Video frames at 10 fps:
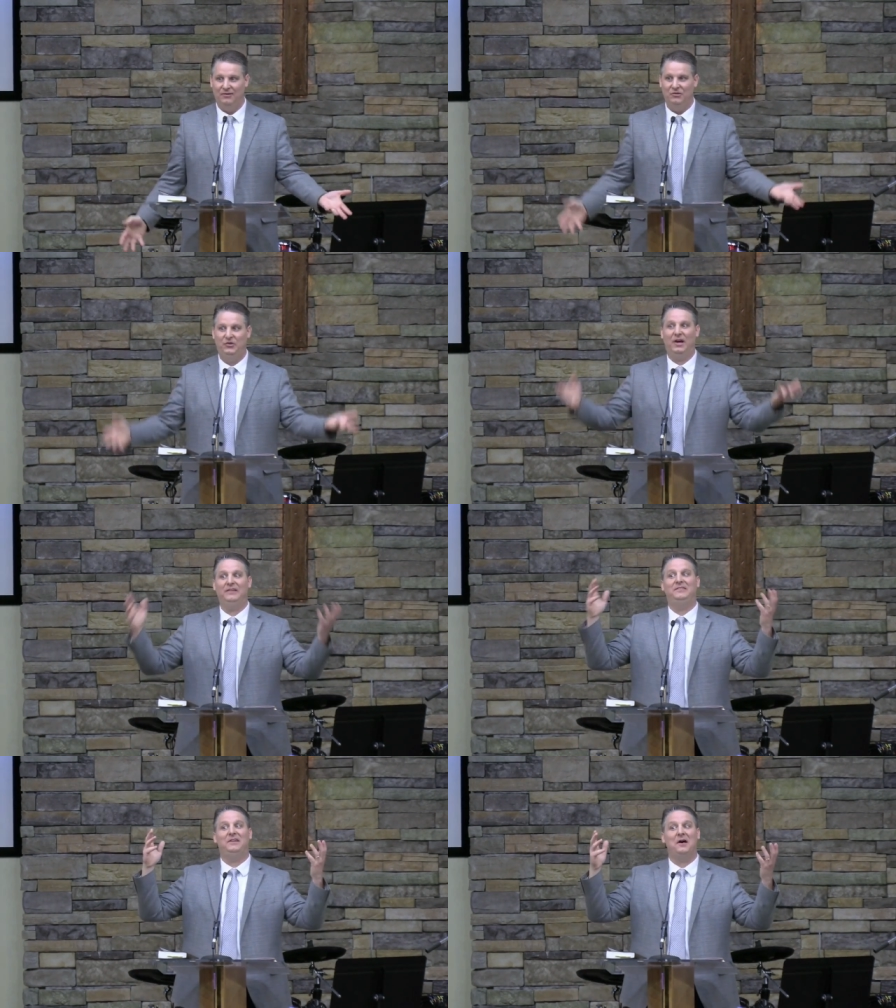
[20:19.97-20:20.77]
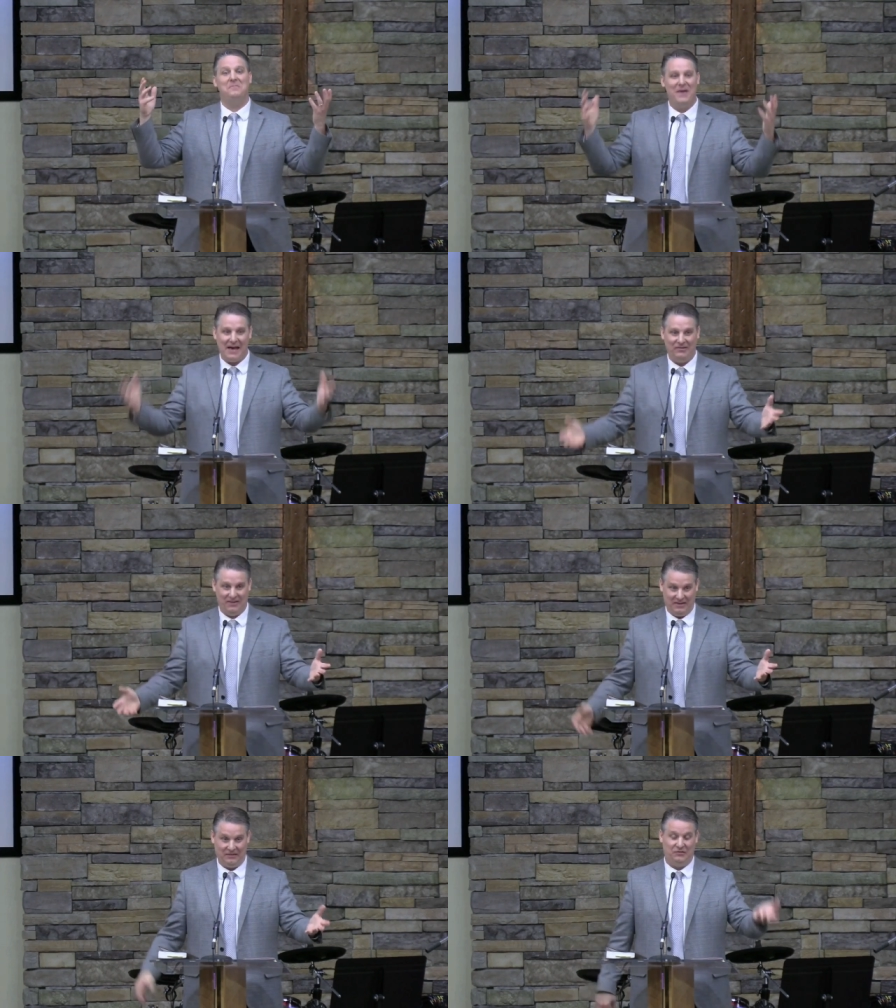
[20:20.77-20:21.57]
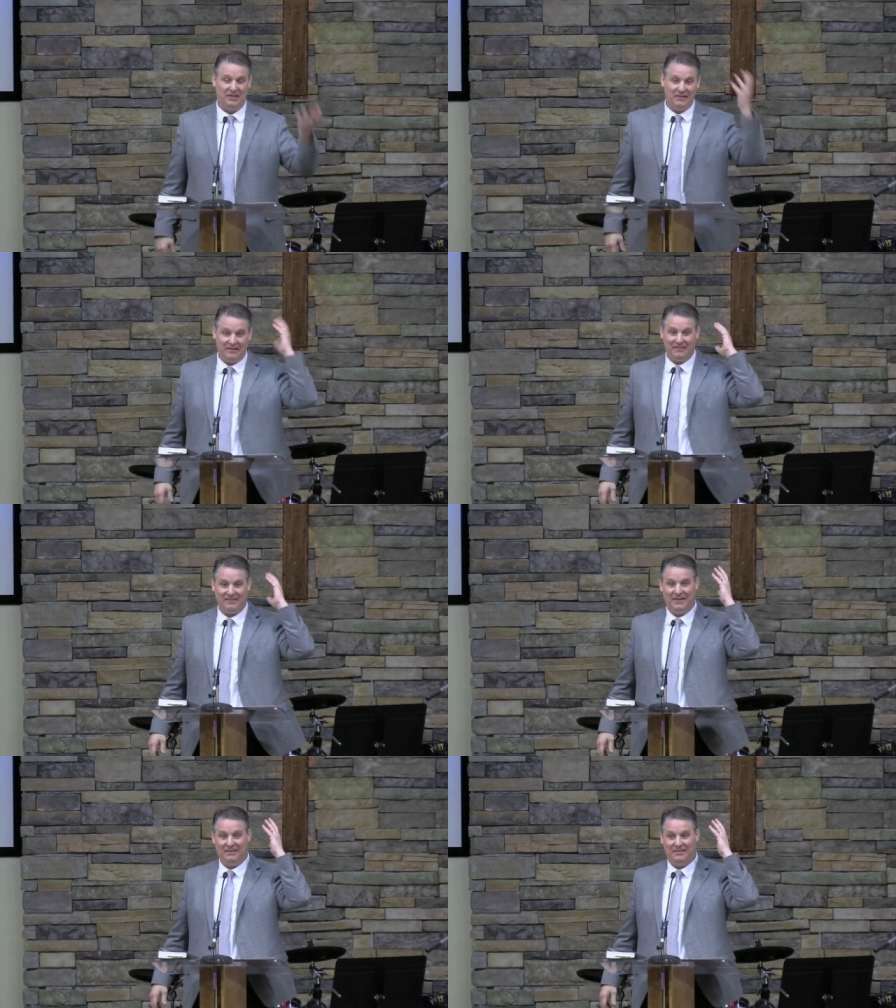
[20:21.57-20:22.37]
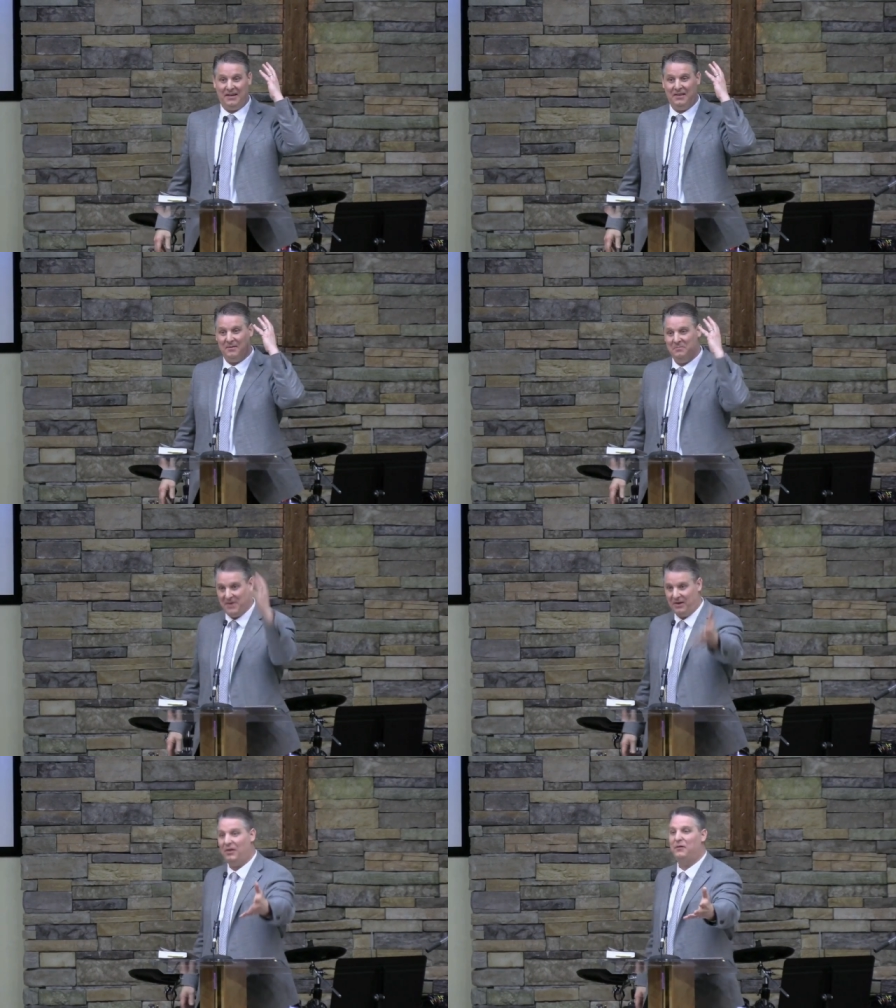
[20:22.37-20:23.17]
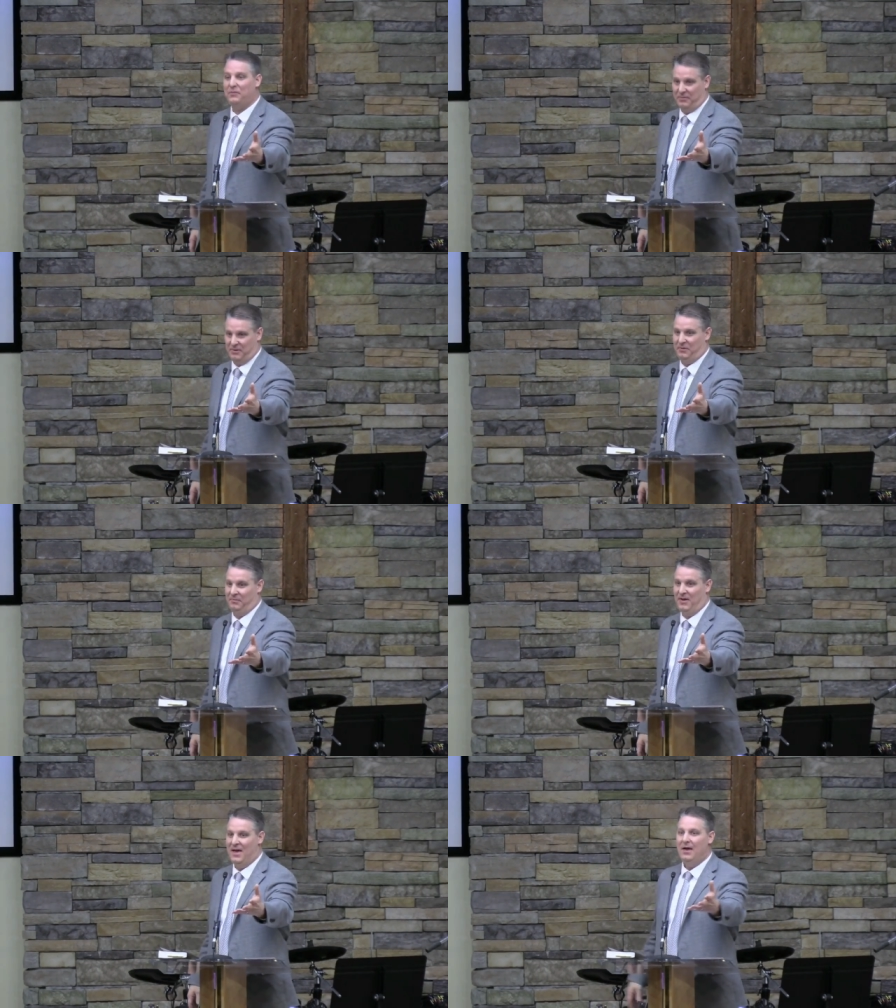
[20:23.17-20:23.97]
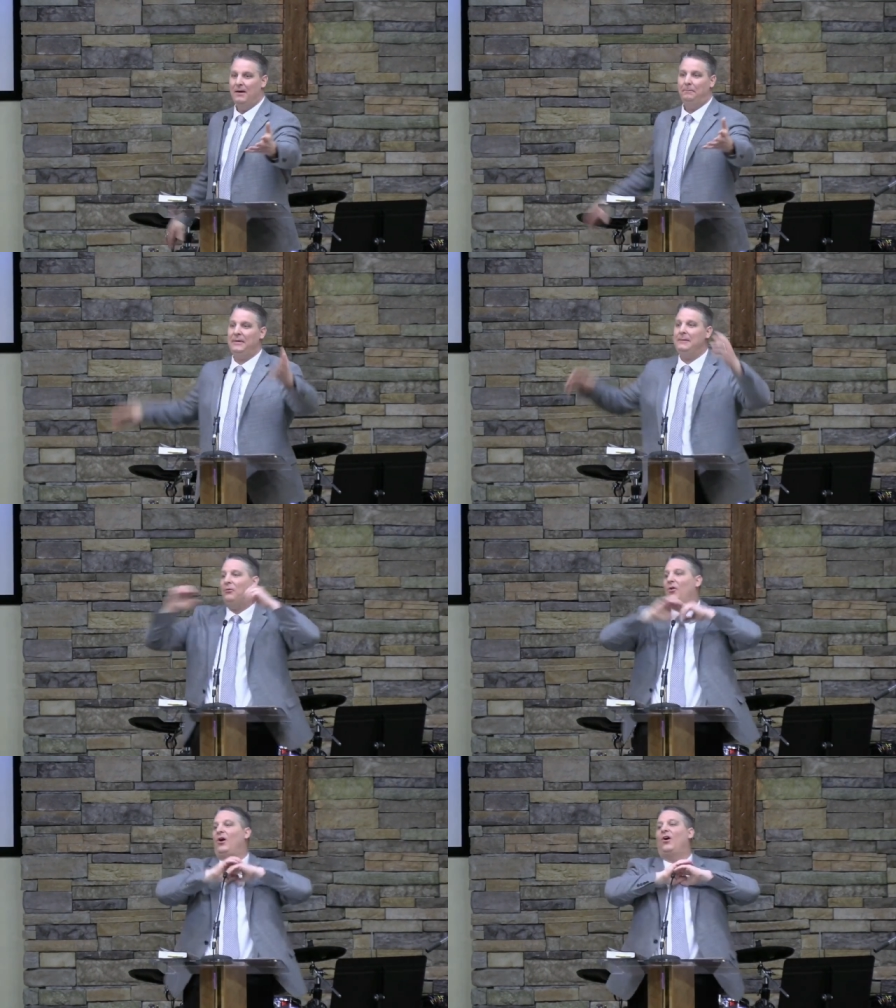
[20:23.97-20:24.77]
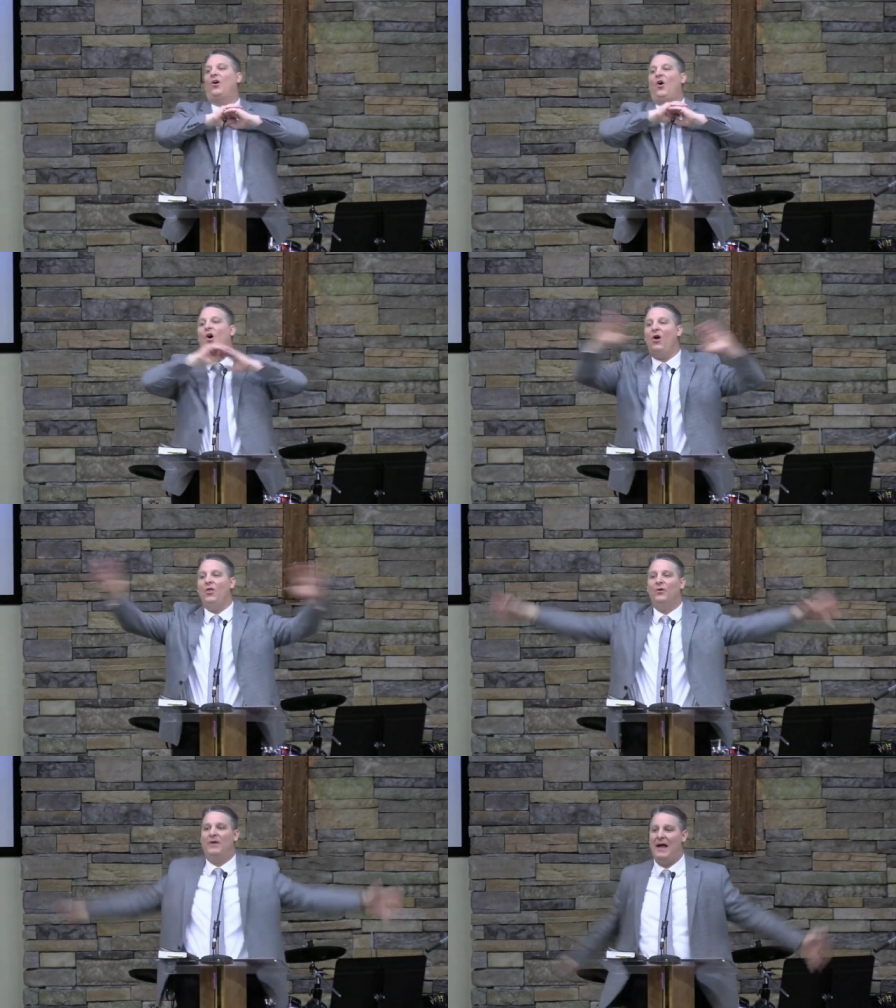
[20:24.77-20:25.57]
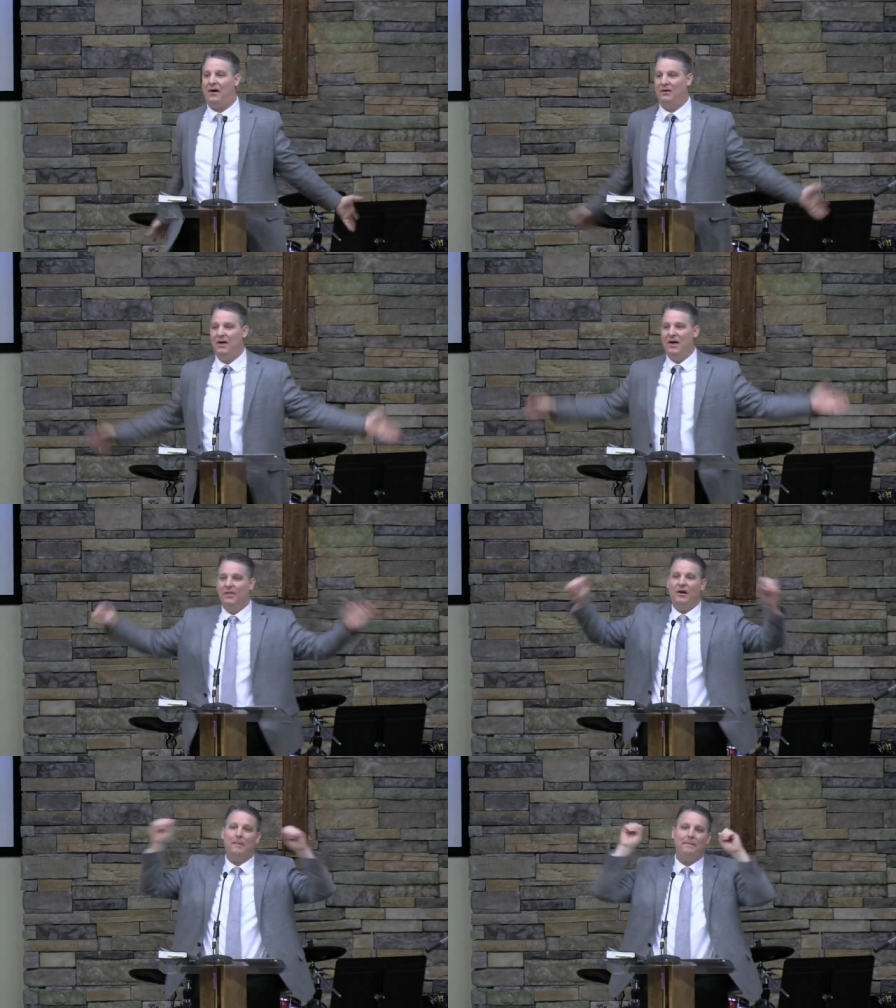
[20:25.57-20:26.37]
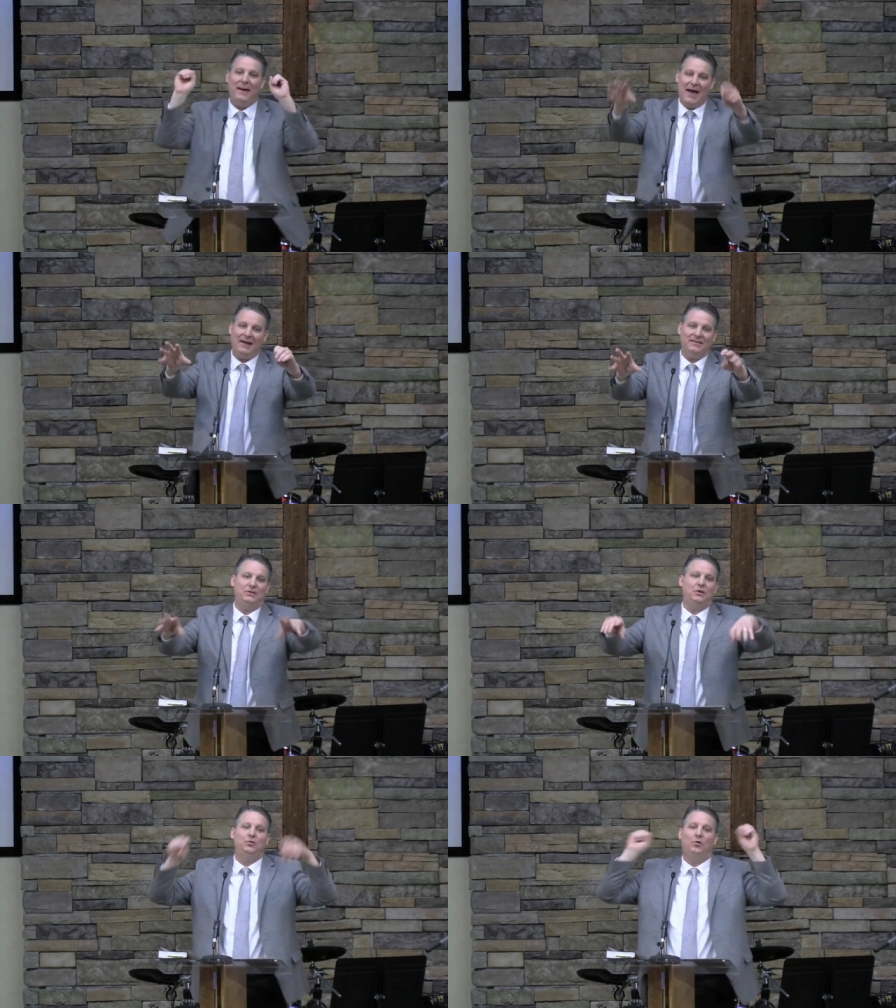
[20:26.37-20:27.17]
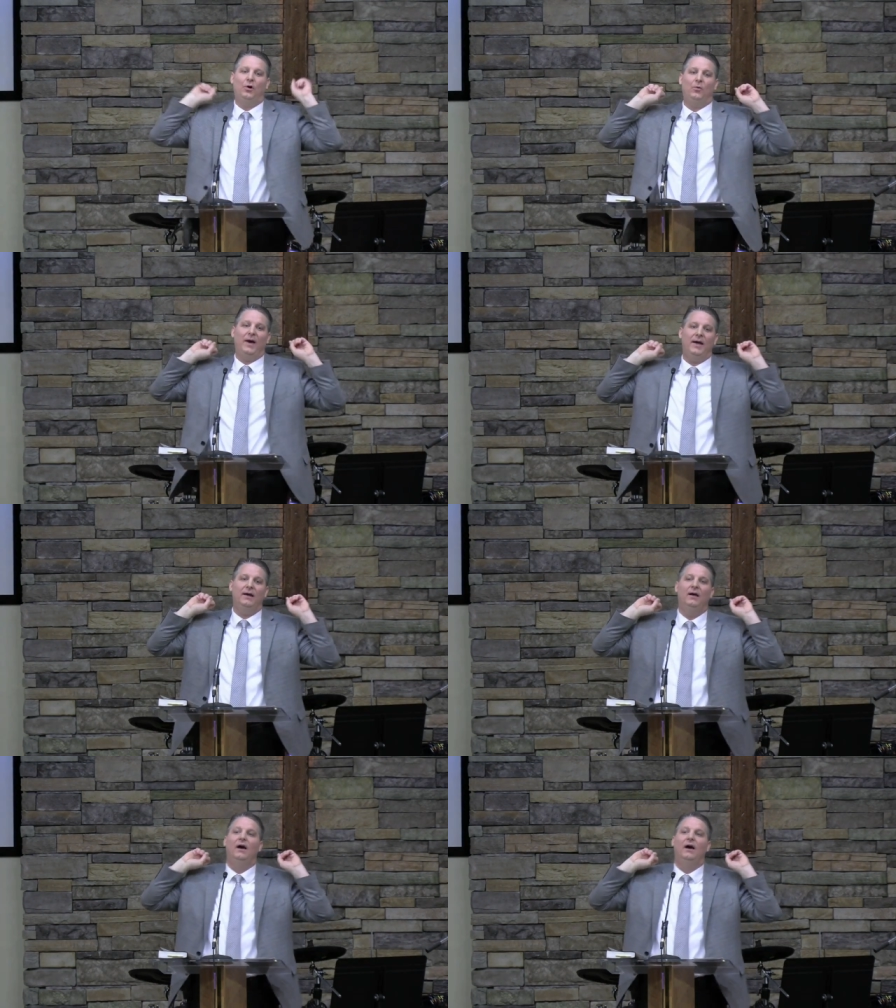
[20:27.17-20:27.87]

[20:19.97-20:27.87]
Just imagine this. Jesus is in the middle of the room. People are all around. They're packed at the doorway